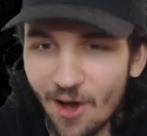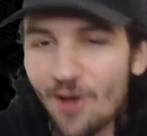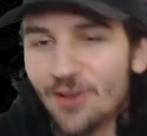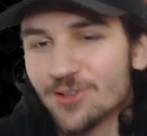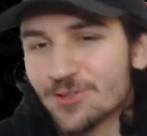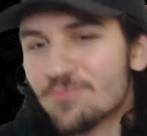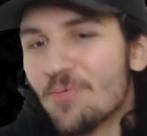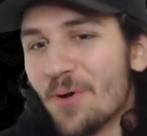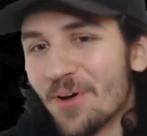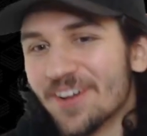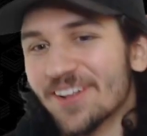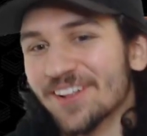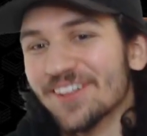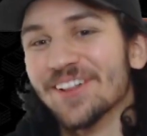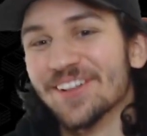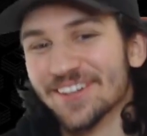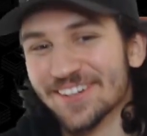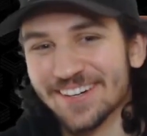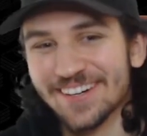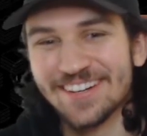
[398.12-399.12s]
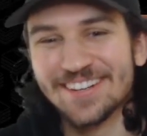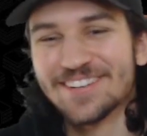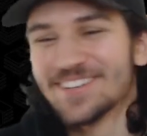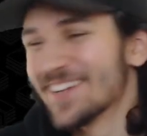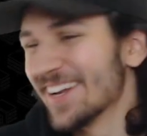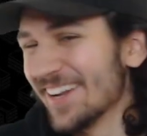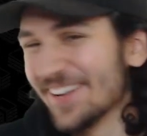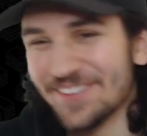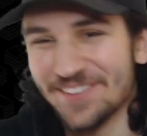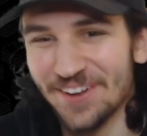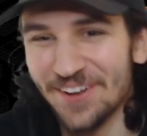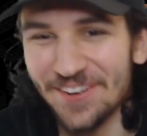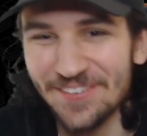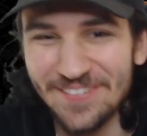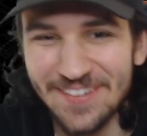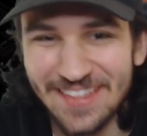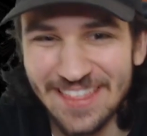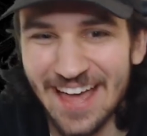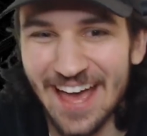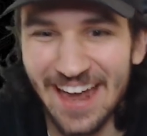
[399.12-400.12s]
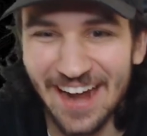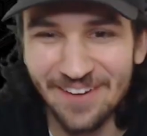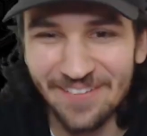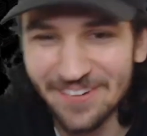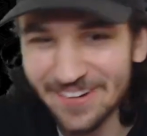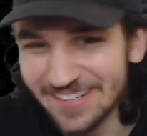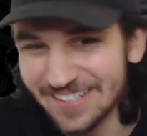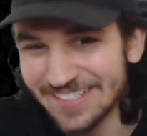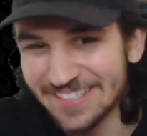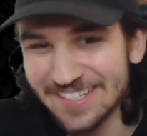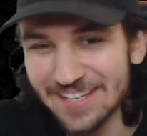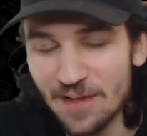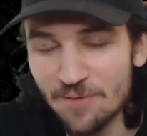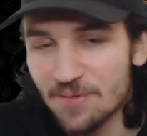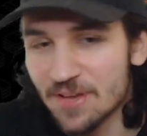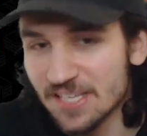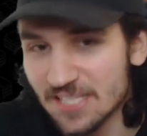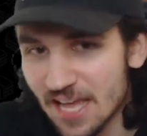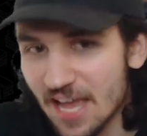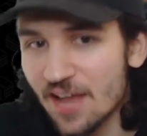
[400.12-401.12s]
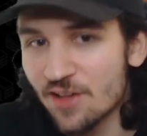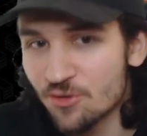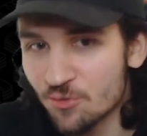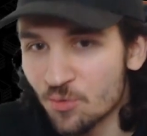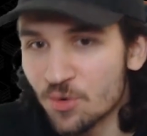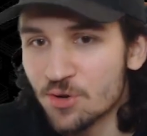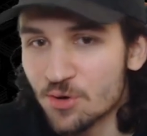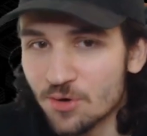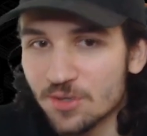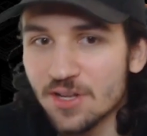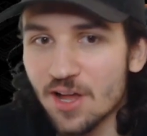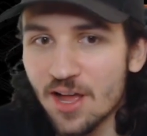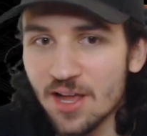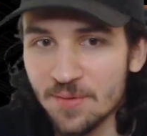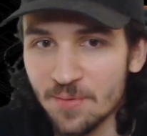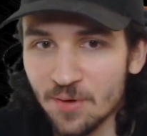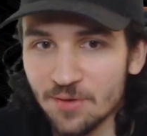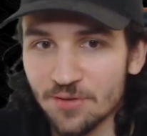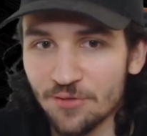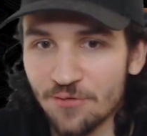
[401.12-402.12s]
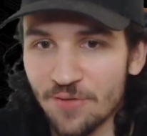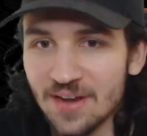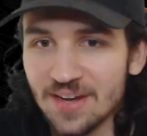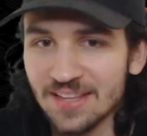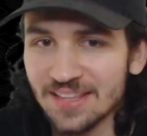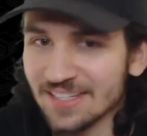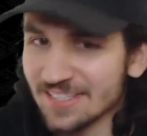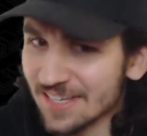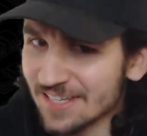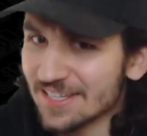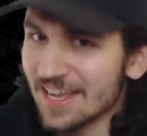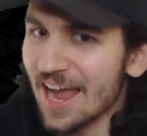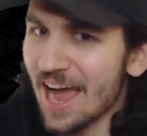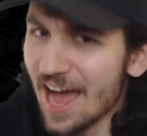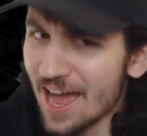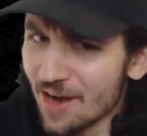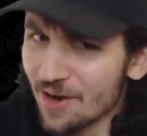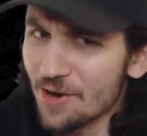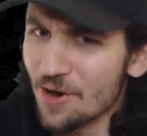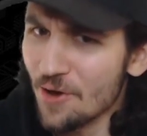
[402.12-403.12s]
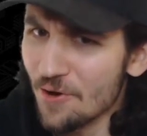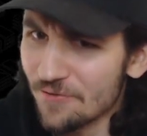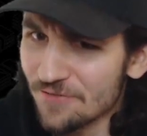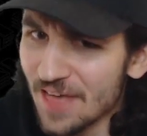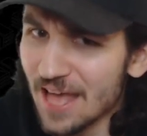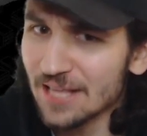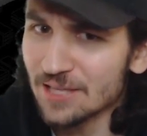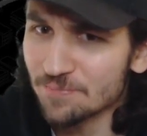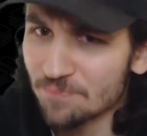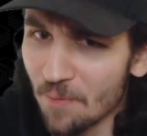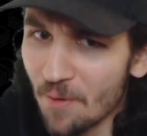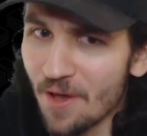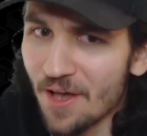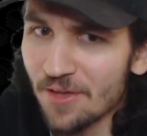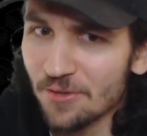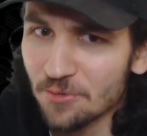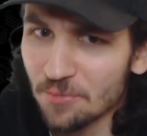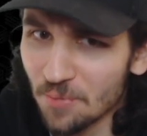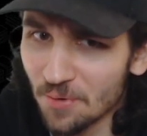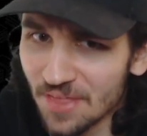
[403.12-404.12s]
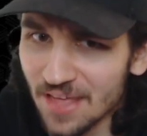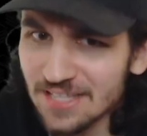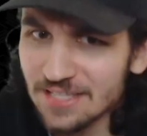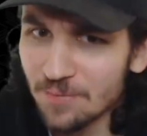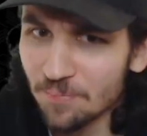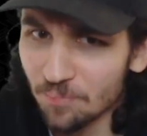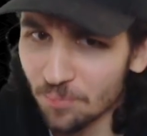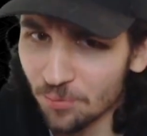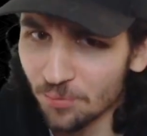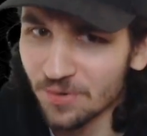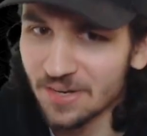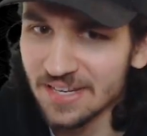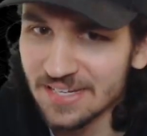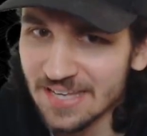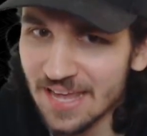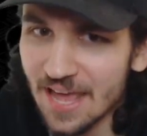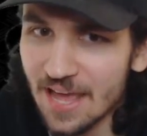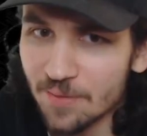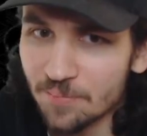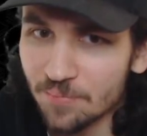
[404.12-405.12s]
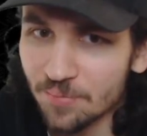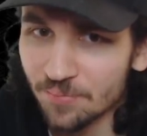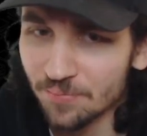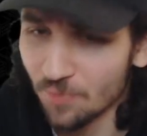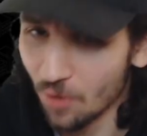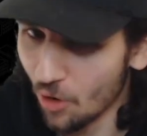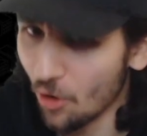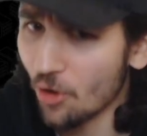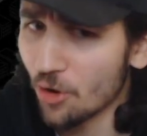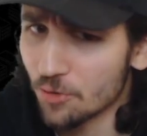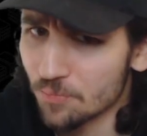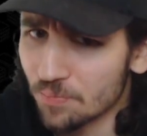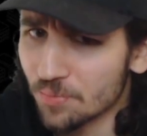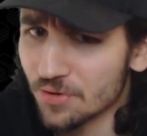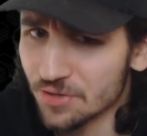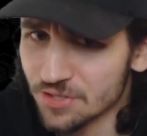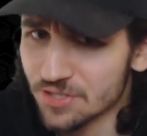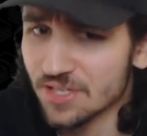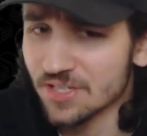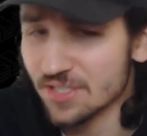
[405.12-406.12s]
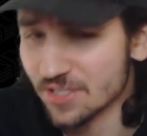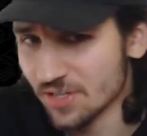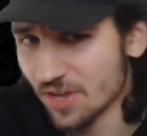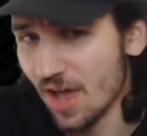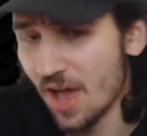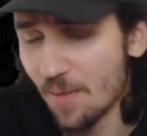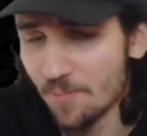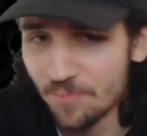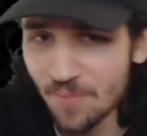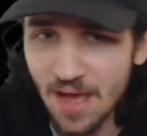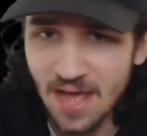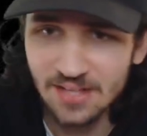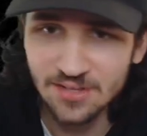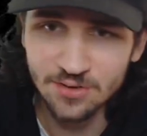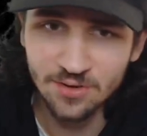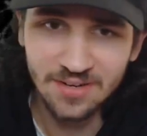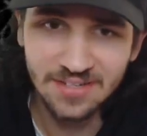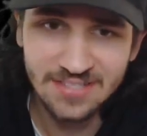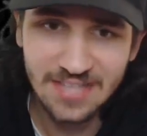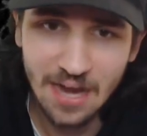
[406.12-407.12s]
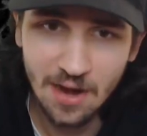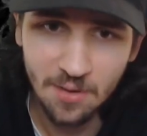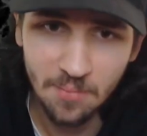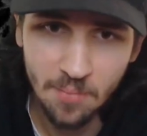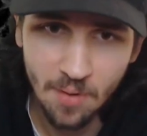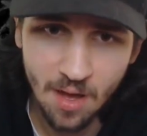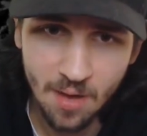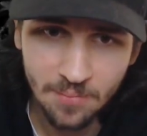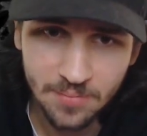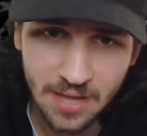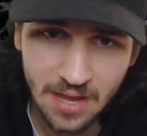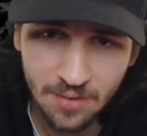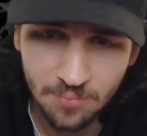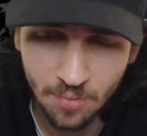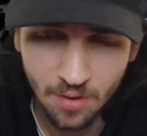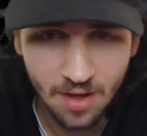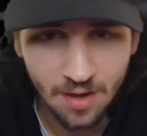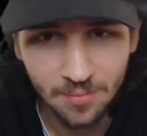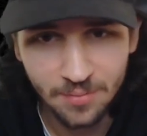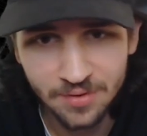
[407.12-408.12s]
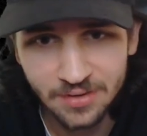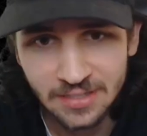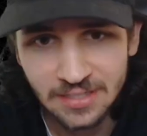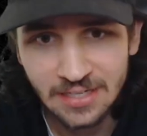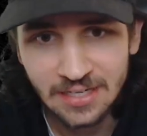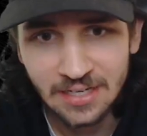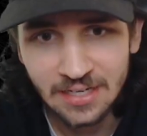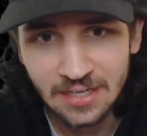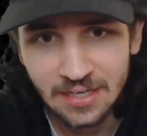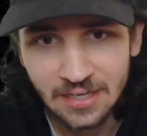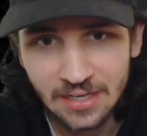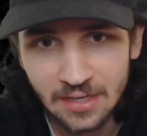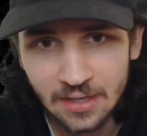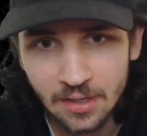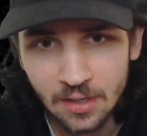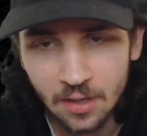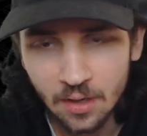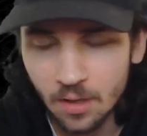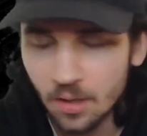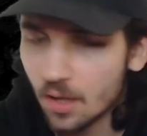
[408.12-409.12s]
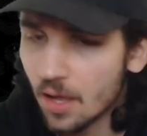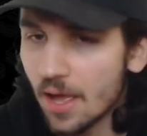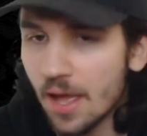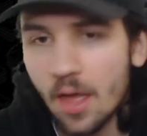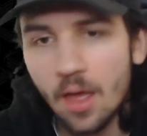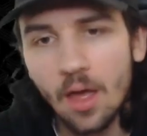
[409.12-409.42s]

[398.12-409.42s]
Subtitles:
Oh, spoiler alert! You should have told me that. I wanted to see because when you were talking about defending this, I was like, I don't know if that's possible. That's a pretty dang hard push to stop. Bats are on tower. It's just the bats. It's just that Night Witch